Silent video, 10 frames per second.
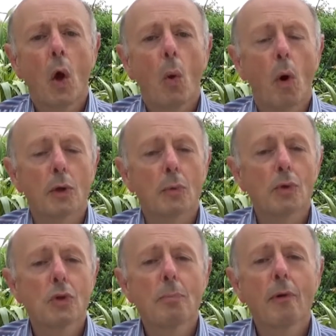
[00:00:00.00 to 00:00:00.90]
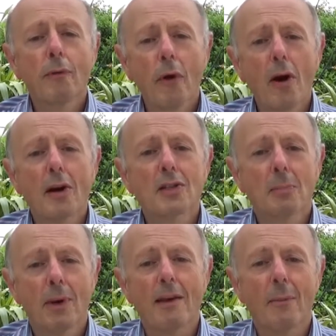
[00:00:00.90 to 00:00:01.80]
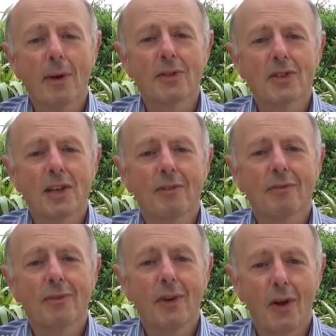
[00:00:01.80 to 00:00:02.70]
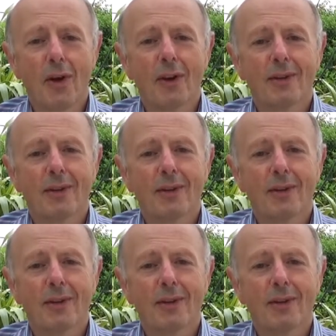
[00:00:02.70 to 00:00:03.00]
What would you prefer to believe about yourself now?